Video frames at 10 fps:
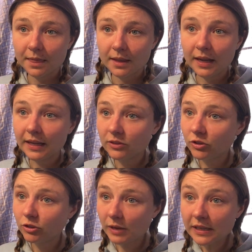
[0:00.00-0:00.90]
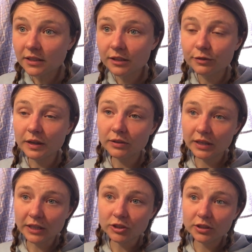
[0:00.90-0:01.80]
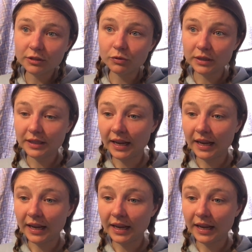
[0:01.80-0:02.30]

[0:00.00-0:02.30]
It gets straight to the foundation of what's